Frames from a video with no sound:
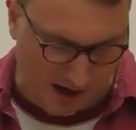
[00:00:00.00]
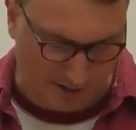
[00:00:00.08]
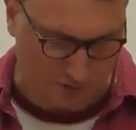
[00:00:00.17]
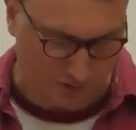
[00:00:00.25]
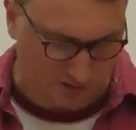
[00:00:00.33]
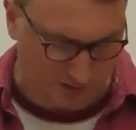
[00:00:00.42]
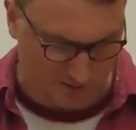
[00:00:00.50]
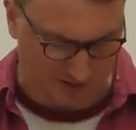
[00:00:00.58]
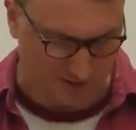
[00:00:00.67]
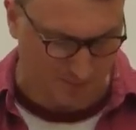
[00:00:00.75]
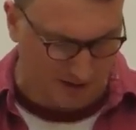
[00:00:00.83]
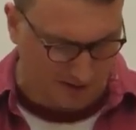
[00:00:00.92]
trust that you've been
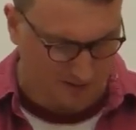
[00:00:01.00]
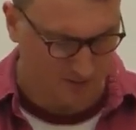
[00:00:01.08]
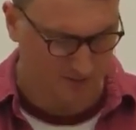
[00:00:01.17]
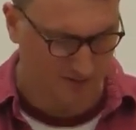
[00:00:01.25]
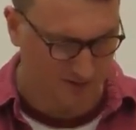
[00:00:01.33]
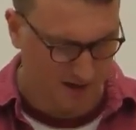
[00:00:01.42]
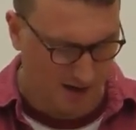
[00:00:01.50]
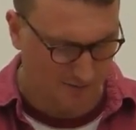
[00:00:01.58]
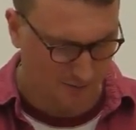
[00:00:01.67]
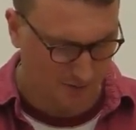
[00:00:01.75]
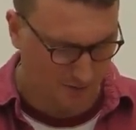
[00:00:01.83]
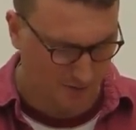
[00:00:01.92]
speaking to us today
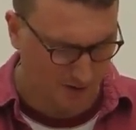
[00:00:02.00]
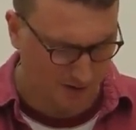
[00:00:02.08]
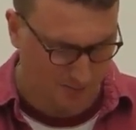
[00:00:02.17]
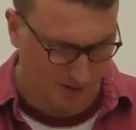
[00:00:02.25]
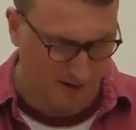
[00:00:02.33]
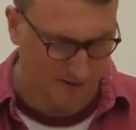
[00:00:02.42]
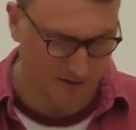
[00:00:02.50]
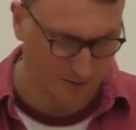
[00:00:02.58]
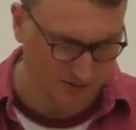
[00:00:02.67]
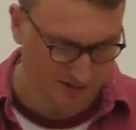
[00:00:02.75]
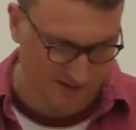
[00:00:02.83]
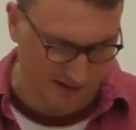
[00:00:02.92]
through your word. Pray that you
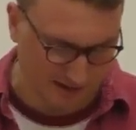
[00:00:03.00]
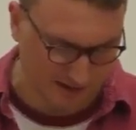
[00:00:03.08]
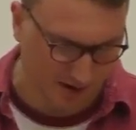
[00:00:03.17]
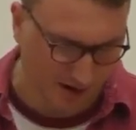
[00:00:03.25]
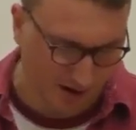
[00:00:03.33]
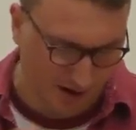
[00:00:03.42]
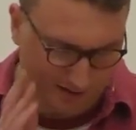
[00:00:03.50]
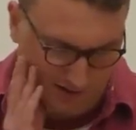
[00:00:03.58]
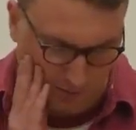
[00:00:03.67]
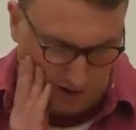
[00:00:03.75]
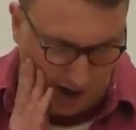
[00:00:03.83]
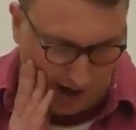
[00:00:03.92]
would seal it in our hearts, that
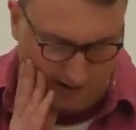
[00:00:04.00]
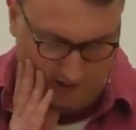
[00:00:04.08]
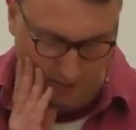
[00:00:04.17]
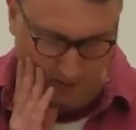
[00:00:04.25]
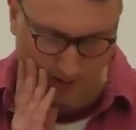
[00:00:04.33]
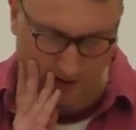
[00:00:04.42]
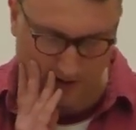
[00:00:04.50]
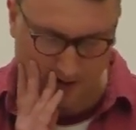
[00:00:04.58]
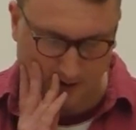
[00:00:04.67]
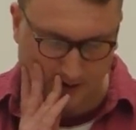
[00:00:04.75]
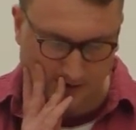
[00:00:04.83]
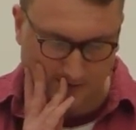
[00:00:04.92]
we'd act upon it.
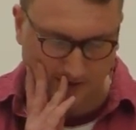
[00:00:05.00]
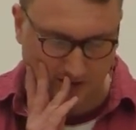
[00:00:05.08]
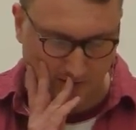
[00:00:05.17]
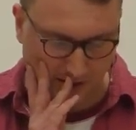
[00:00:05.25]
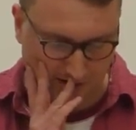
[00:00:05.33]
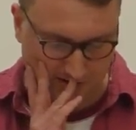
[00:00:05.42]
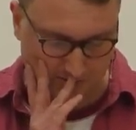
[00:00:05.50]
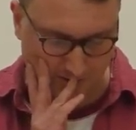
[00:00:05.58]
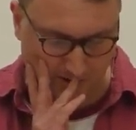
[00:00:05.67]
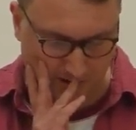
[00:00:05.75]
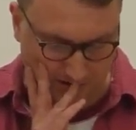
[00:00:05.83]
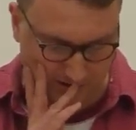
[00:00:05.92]
Father, by your
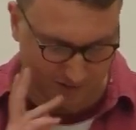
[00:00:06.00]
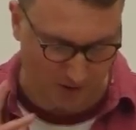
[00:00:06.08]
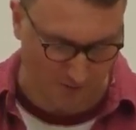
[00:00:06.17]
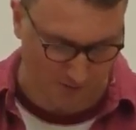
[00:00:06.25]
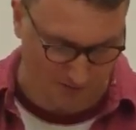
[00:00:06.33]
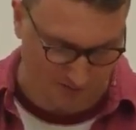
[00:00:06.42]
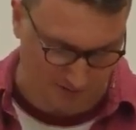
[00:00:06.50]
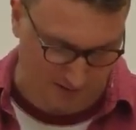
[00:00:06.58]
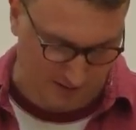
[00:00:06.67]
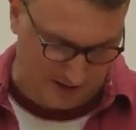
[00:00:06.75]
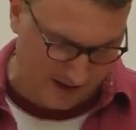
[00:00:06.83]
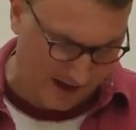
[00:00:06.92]
Spirit, stir us
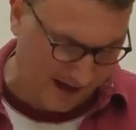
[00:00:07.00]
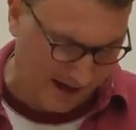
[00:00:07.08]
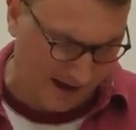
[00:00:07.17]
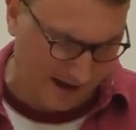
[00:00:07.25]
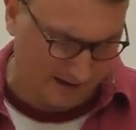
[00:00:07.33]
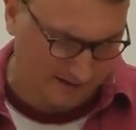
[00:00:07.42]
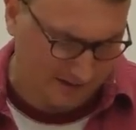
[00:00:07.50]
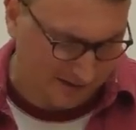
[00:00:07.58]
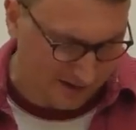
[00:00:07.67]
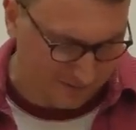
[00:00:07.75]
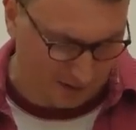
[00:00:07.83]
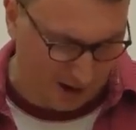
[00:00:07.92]
to
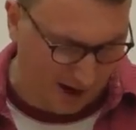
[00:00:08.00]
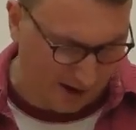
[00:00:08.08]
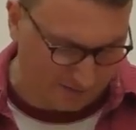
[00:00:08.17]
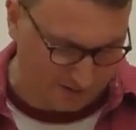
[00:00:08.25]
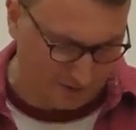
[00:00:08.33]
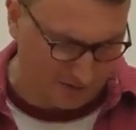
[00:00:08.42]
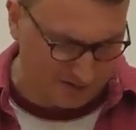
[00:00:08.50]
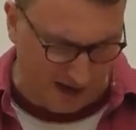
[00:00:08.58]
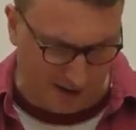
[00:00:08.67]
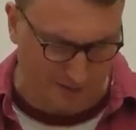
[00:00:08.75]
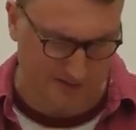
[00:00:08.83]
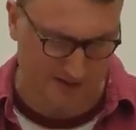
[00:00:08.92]
live lives of
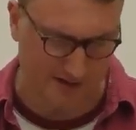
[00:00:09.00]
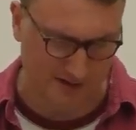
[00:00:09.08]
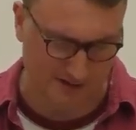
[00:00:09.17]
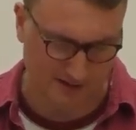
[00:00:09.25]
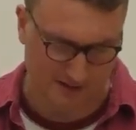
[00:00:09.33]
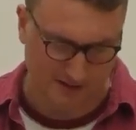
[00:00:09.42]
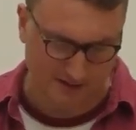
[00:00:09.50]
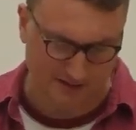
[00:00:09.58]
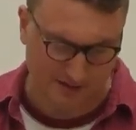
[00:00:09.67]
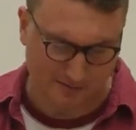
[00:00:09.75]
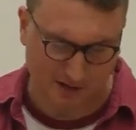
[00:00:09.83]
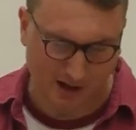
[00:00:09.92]
integrity, to
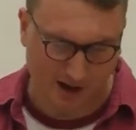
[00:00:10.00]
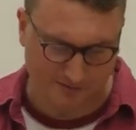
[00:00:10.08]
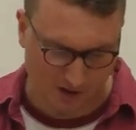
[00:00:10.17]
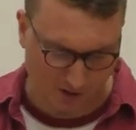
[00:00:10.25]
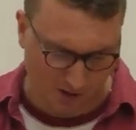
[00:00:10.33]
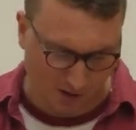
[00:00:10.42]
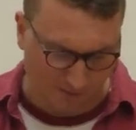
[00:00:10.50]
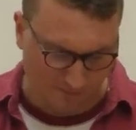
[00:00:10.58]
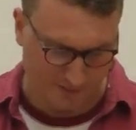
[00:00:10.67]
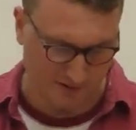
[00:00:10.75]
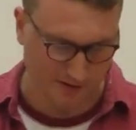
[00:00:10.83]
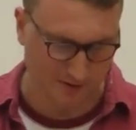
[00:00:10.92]
live lives that are
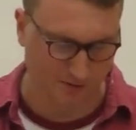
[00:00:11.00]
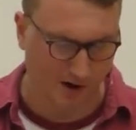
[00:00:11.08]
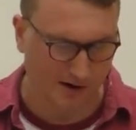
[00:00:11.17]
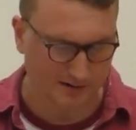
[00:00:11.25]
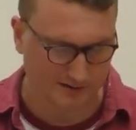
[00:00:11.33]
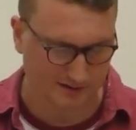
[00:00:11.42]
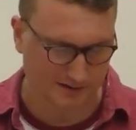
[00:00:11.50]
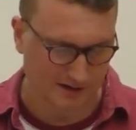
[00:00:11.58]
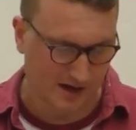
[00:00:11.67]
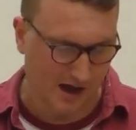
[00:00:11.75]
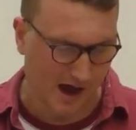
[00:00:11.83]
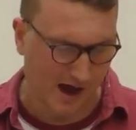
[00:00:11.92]
confident in Christ,
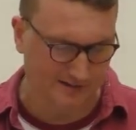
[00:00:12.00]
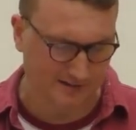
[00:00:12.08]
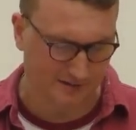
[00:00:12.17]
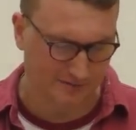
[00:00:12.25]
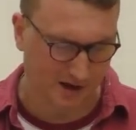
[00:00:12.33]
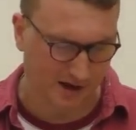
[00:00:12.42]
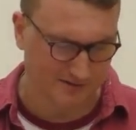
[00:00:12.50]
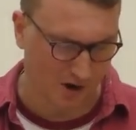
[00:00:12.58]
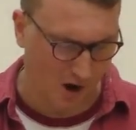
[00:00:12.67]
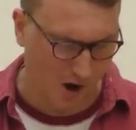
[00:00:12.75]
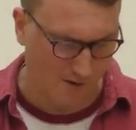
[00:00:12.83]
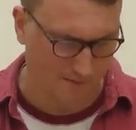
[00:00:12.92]
and to live lives that
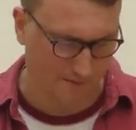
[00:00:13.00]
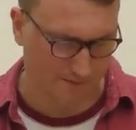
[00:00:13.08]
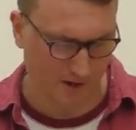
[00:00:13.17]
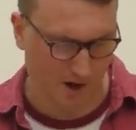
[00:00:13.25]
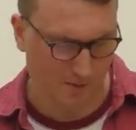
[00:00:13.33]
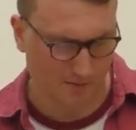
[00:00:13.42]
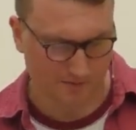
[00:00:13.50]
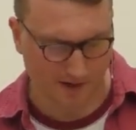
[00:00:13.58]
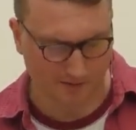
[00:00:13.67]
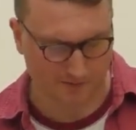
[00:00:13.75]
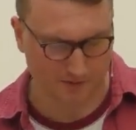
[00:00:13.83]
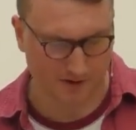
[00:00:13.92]
overflow with
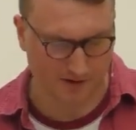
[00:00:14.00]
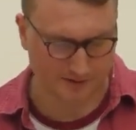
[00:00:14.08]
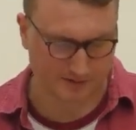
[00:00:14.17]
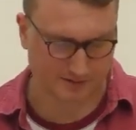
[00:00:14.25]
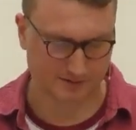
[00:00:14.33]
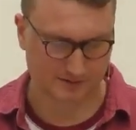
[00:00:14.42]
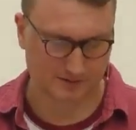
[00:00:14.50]
thankfulness.